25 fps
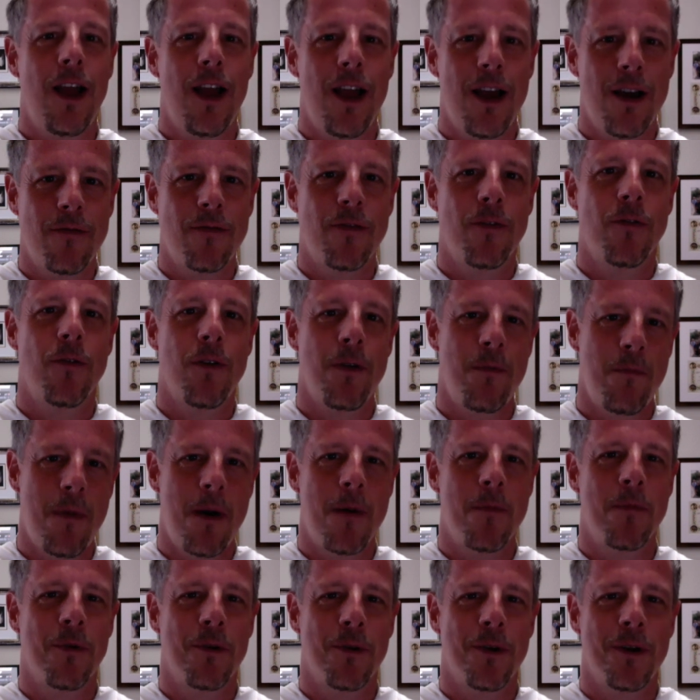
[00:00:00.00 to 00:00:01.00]
ever
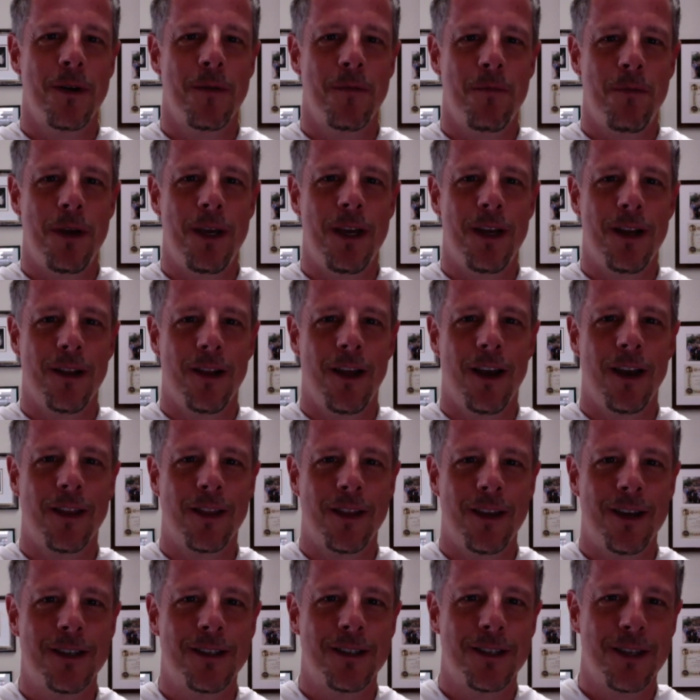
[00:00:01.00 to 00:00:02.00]
remember it being like
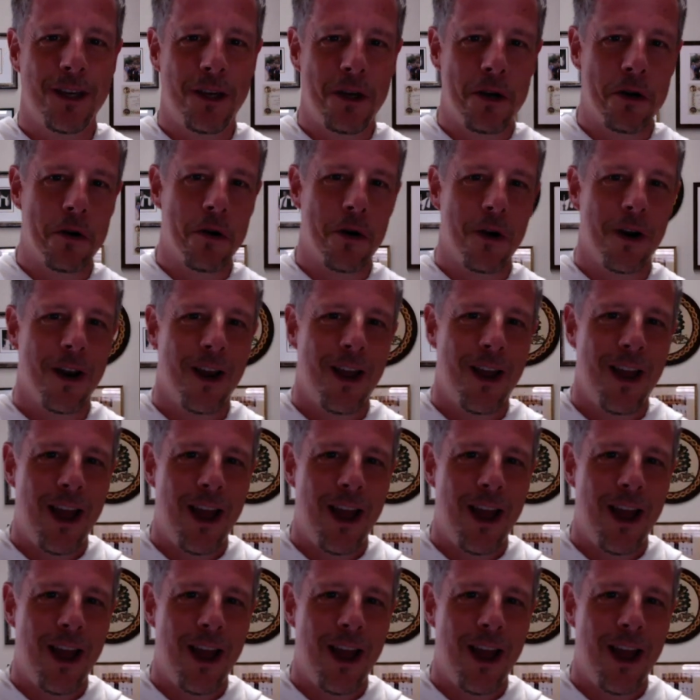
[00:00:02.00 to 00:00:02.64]
this here